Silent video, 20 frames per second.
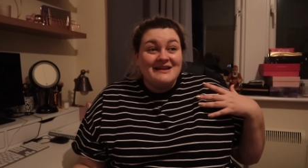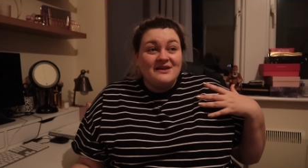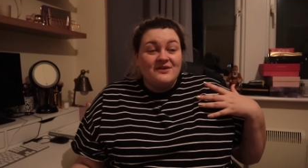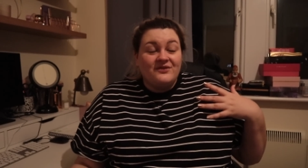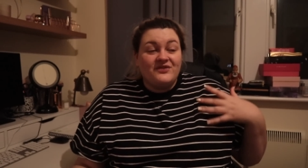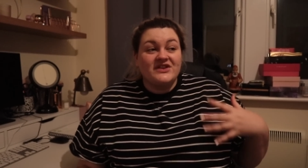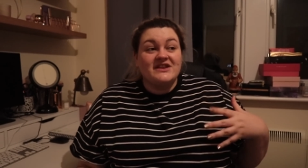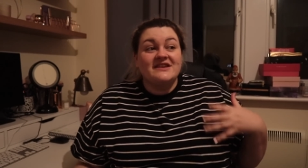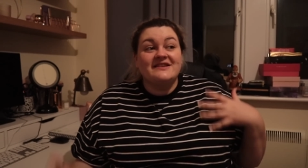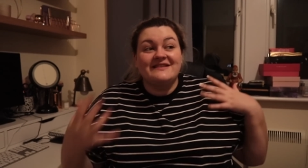
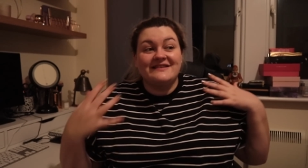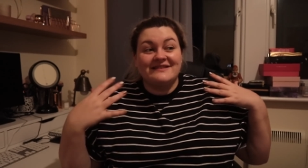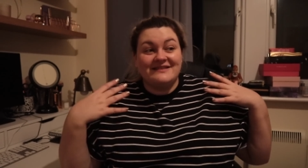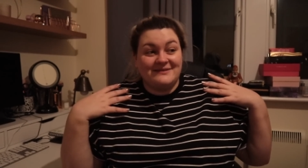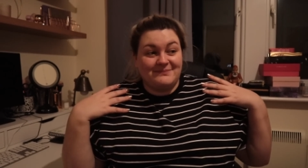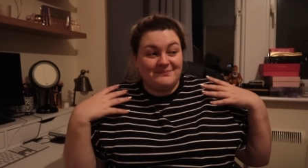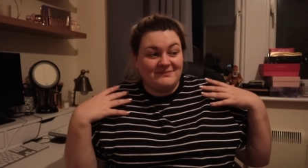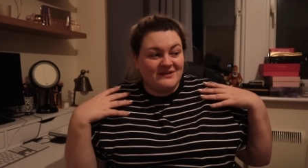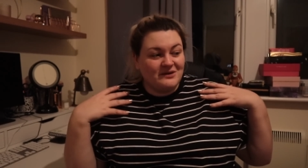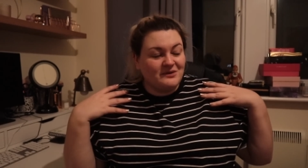for the
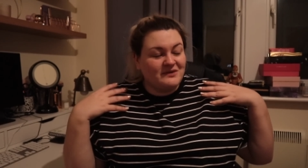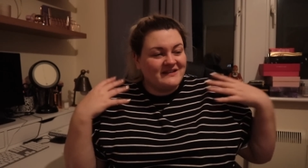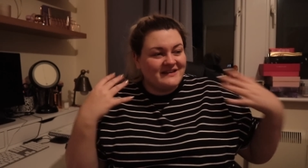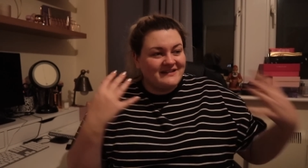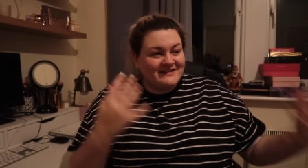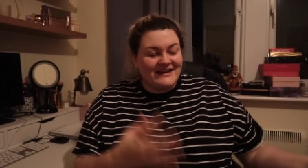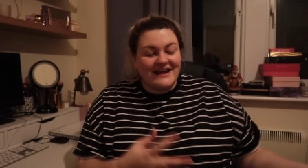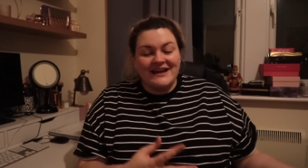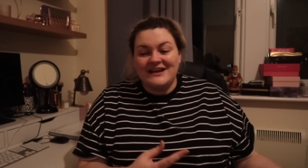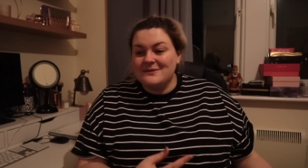
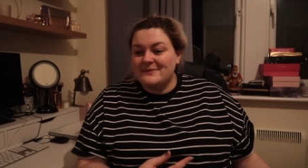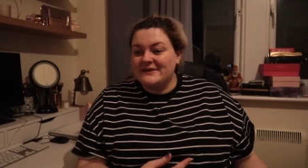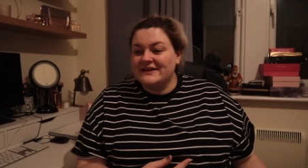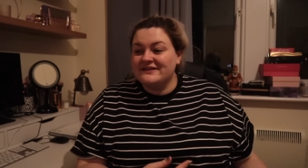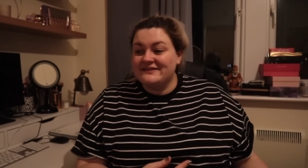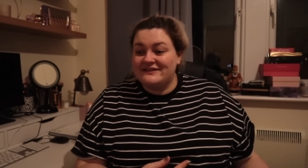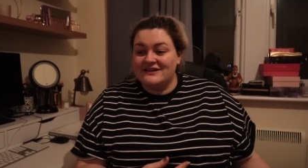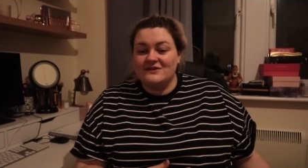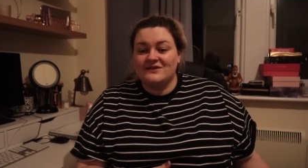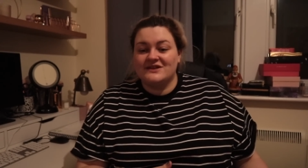
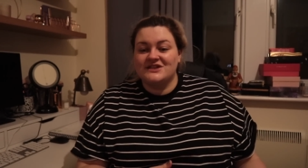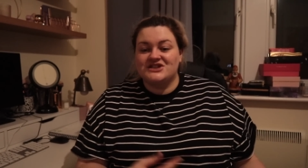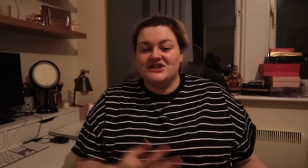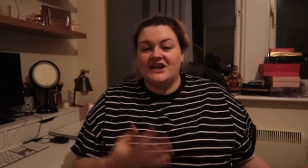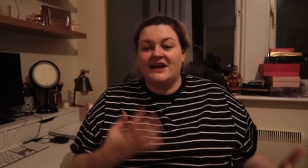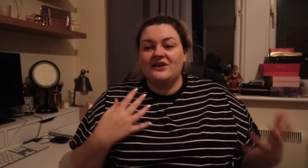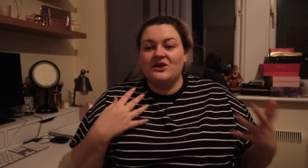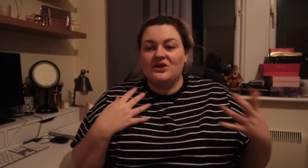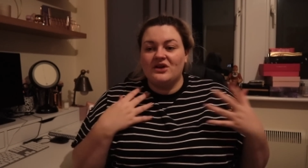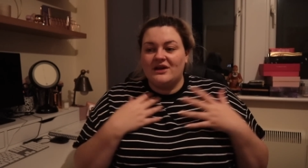sustainability of the
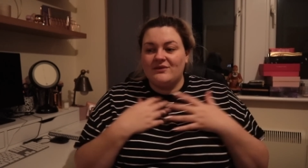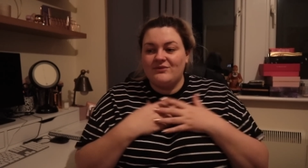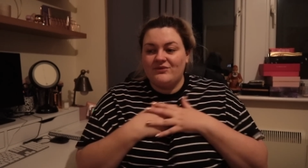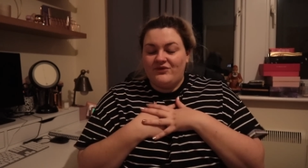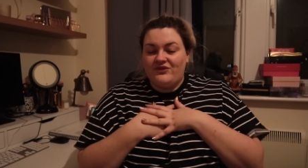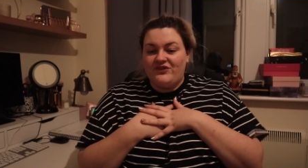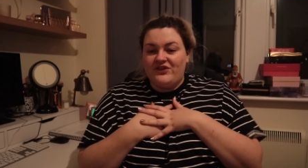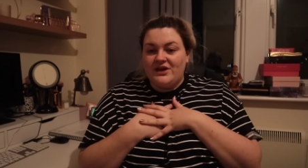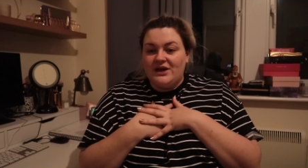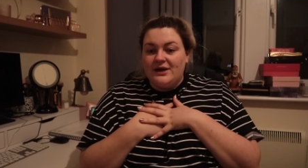channel
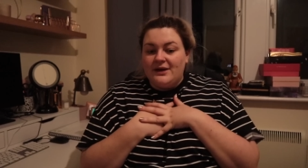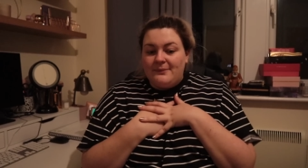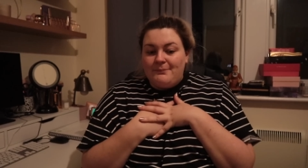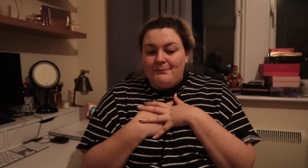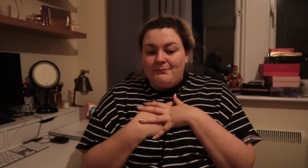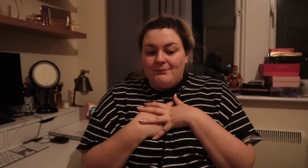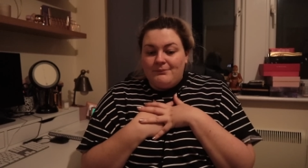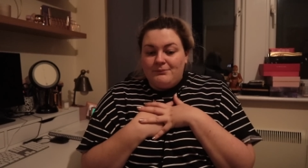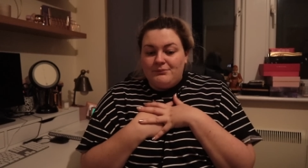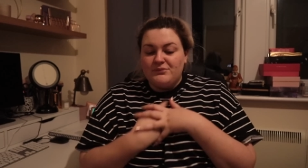and
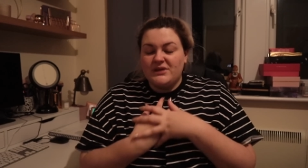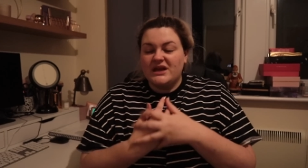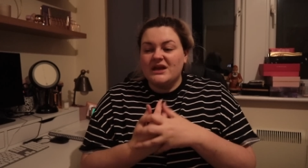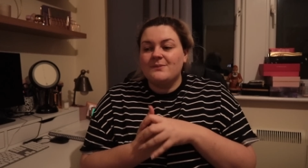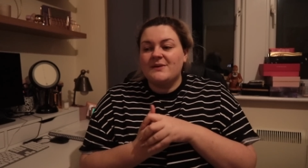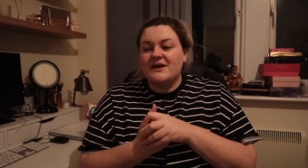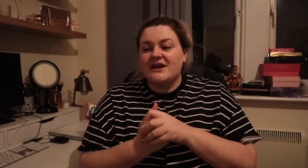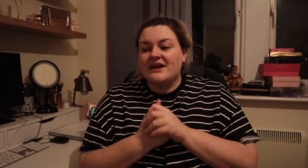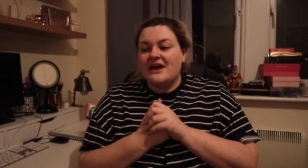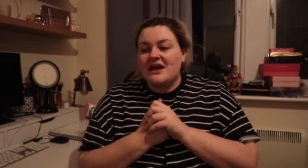for me
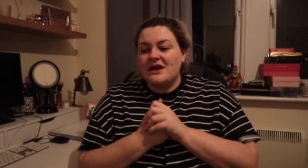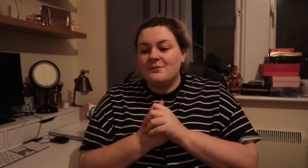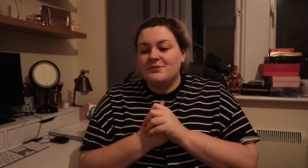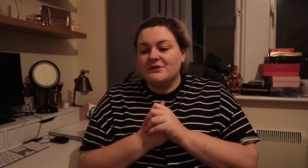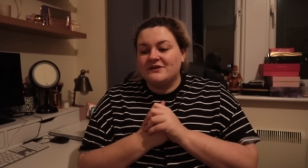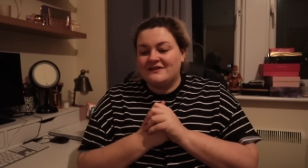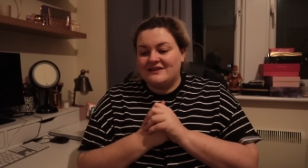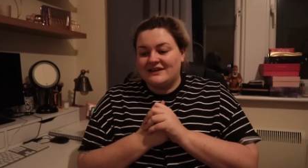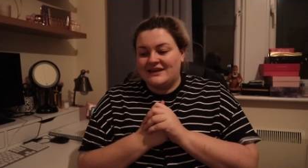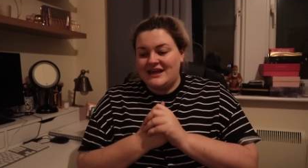being
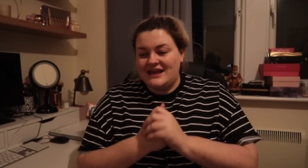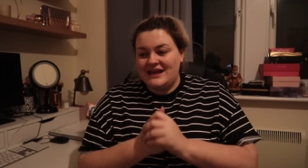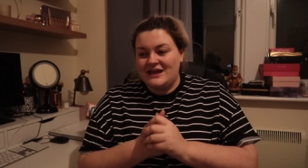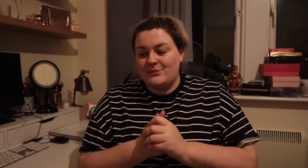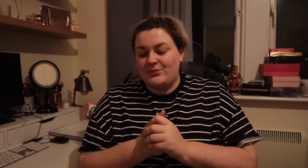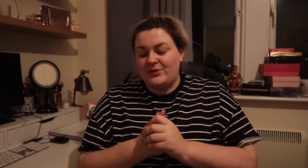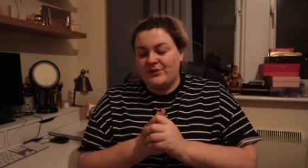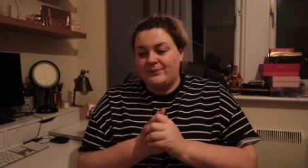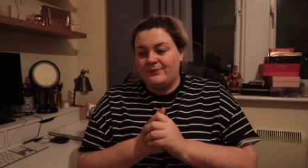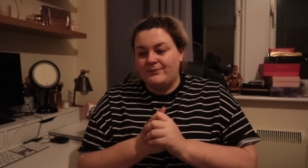able to
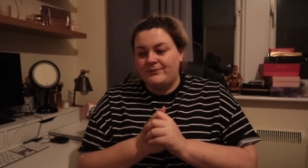keep